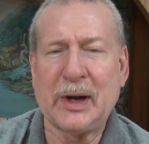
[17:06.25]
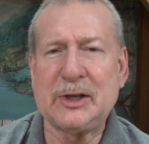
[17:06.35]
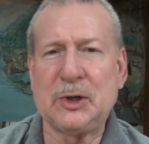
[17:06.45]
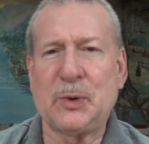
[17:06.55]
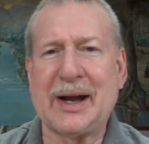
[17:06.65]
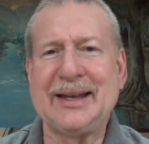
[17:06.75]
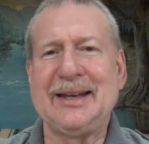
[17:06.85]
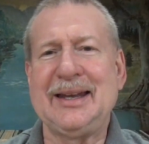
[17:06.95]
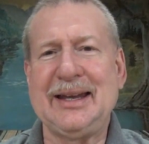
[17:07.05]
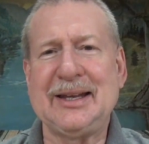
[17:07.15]
What do I
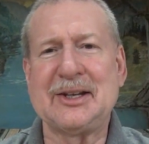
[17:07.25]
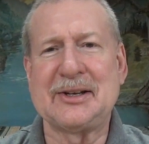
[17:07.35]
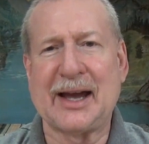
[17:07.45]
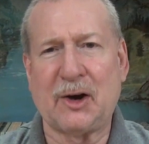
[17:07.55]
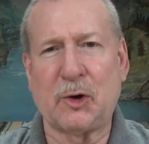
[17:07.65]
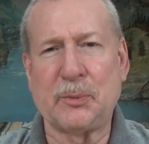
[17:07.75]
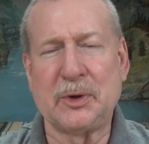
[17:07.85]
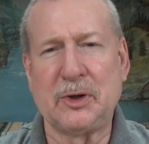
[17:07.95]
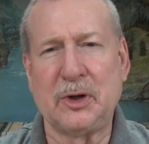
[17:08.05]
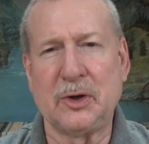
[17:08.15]
need to tell them
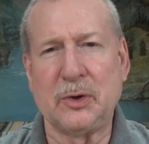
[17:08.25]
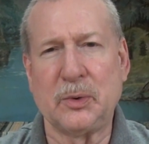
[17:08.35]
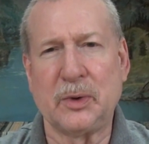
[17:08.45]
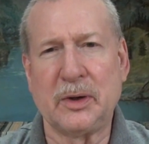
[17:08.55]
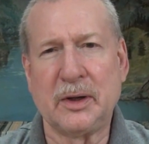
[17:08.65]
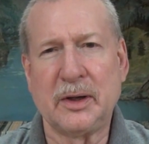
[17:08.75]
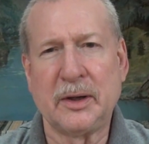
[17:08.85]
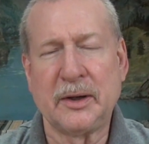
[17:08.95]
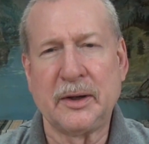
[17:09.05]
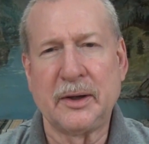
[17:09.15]
to do?
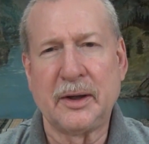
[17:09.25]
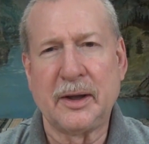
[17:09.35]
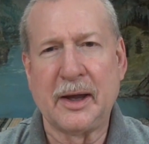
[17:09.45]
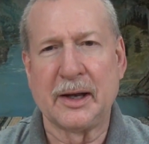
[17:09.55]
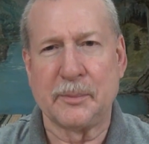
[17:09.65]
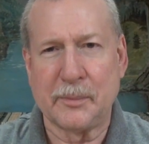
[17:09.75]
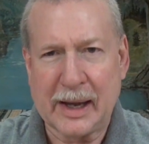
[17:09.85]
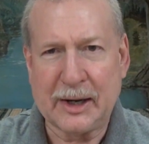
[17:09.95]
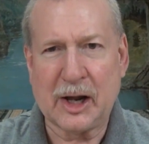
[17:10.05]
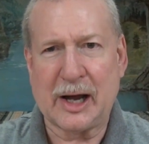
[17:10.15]
And it
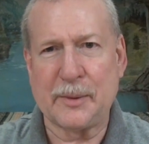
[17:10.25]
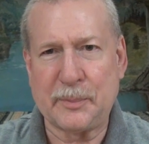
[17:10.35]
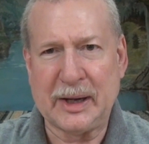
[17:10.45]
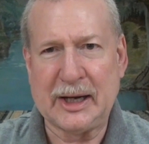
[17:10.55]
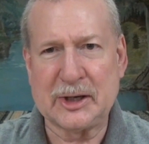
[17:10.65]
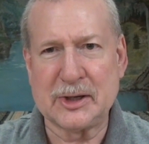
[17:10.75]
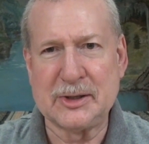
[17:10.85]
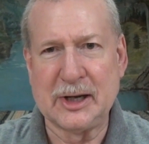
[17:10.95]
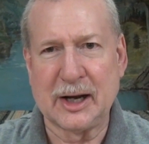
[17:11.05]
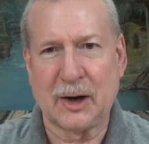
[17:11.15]
may not be to,
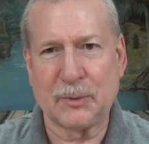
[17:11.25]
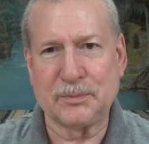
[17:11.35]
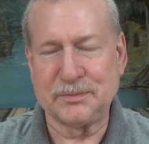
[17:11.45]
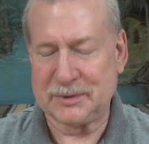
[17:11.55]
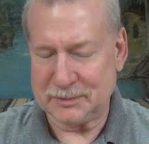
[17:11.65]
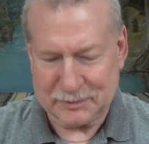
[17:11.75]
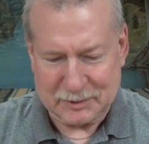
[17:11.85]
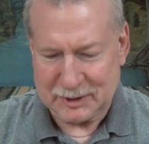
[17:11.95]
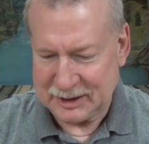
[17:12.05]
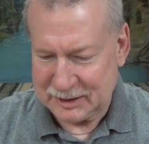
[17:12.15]
you know,
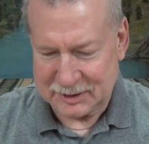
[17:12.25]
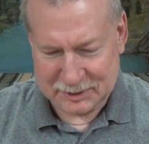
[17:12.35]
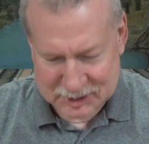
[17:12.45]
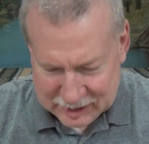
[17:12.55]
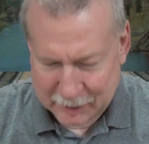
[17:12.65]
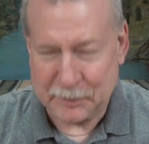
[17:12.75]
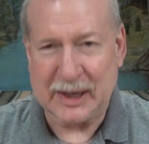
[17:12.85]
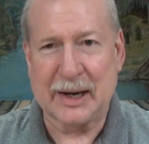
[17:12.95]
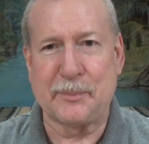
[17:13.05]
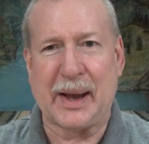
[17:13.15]
stop
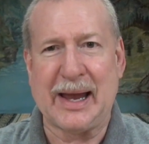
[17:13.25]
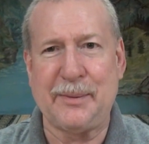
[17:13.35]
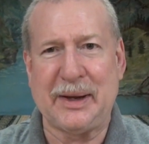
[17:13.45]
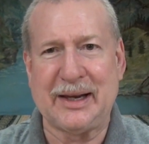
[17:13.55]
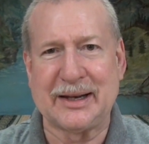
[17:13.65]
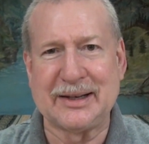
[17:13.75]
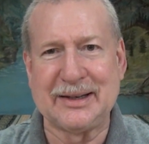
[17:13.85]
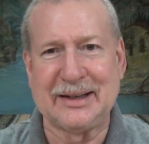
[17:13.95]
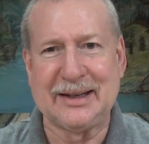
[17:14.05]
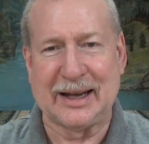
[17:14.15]
being a baby
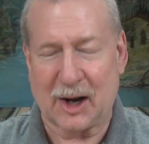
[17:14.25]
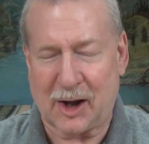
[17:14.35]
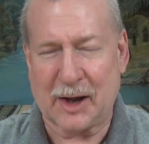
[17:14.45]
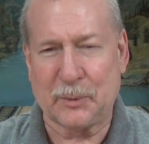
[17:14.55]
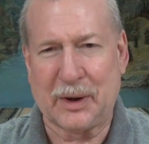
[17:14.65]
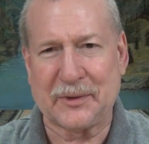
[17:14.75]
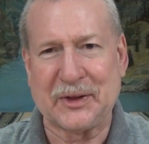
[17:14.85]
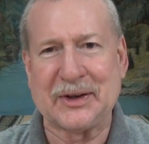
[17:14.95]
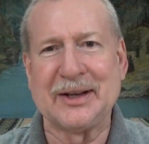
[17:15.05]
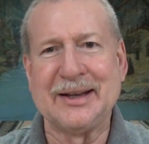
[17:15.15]
and get on with
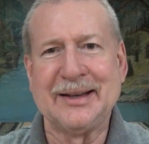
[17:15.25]
it.